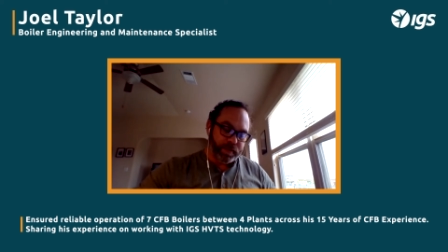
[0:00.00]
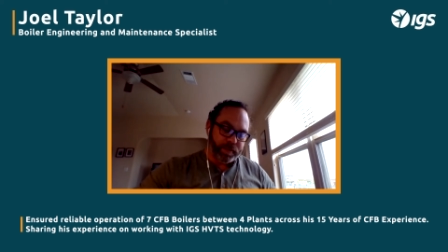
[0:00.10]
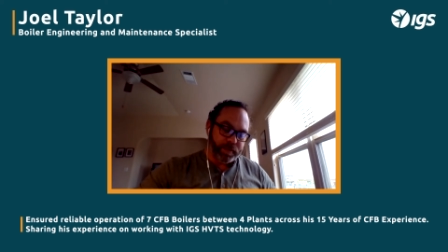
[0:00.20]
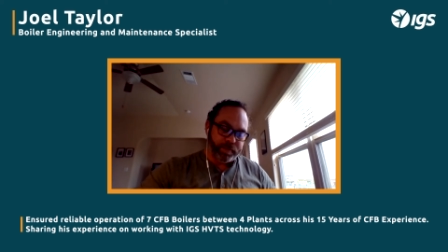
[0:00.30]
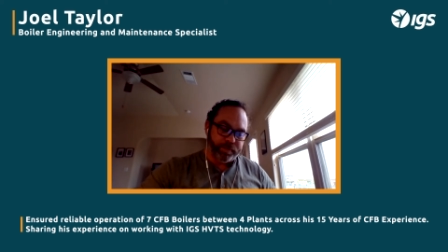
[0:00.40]

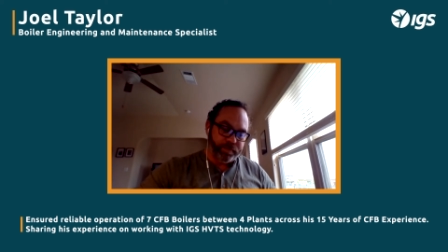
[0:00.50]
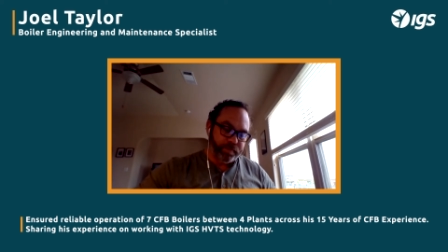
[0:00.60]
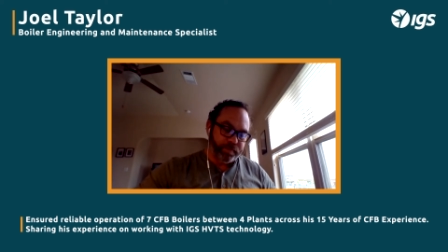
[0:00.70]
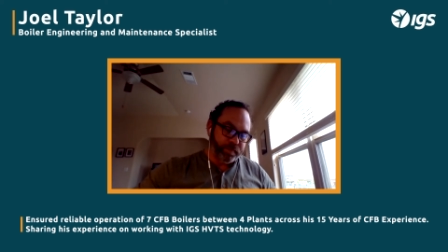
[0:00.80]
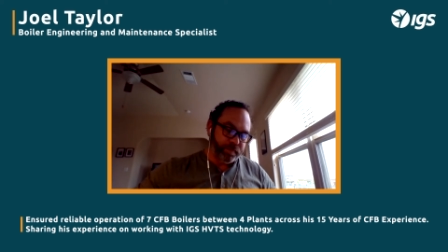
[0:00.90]
Um,
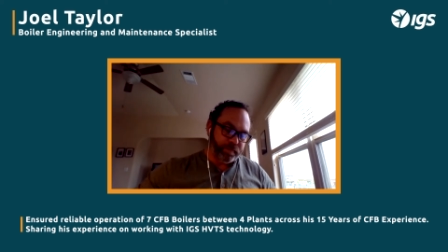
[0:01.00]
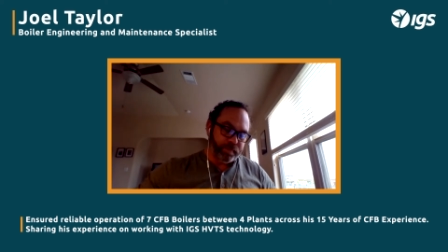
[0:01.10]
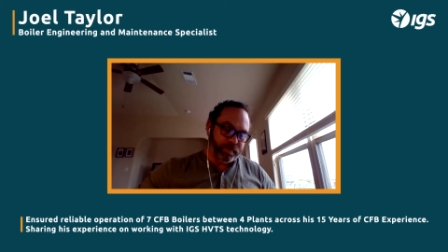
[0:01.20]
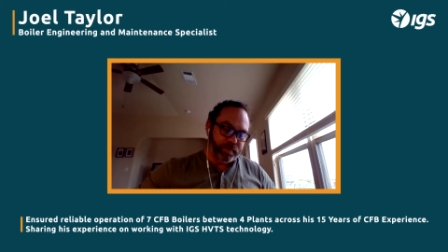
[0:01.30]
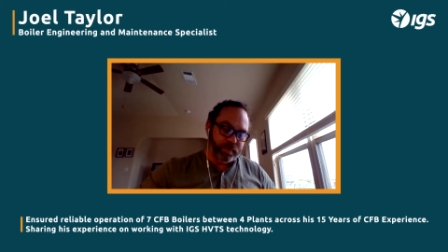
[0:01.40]

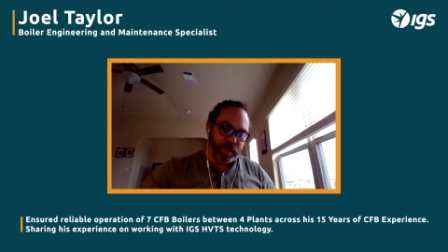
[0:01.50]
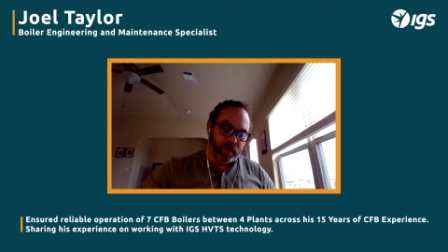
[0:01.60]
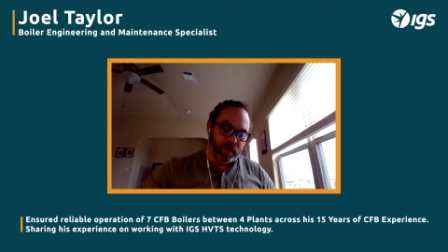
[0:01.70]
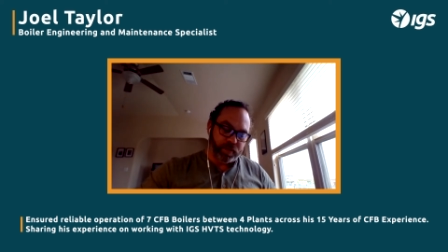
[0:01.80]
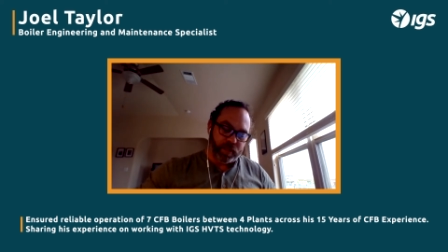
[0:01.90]

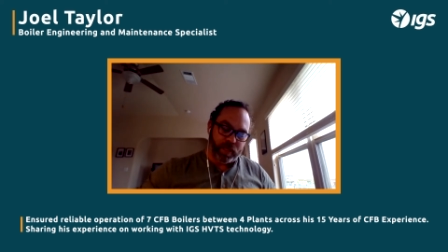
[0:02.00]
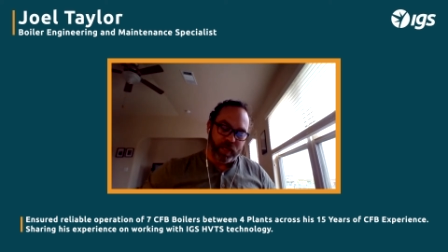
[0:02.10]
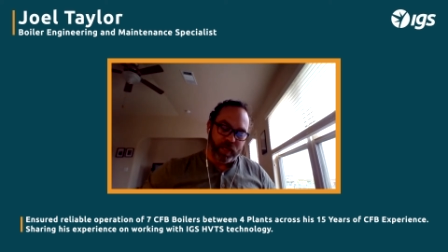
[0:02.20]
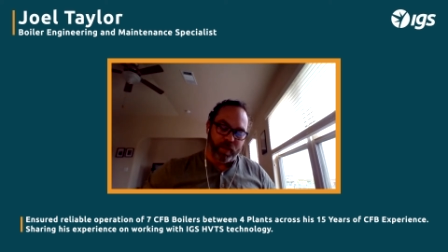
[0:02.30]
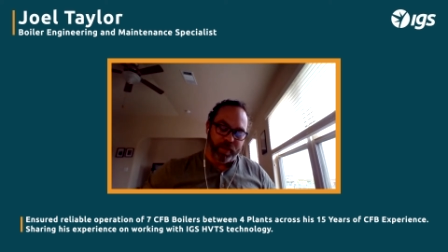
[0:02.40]
you know, it, was, it
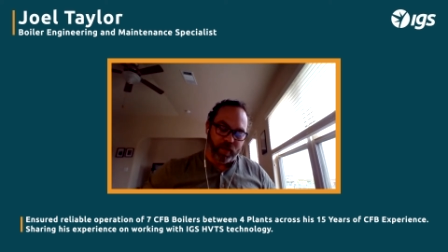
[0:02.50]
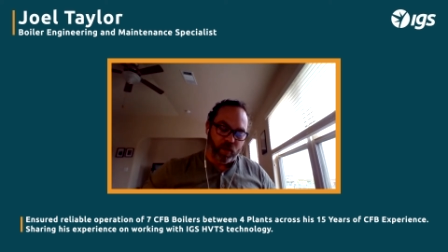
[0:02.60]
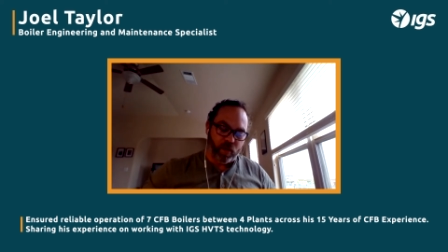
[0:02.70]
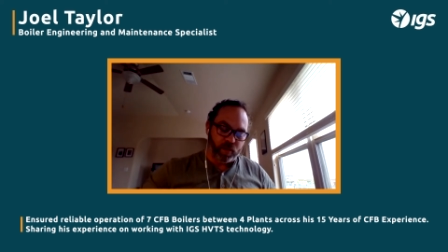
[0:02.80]
ended up being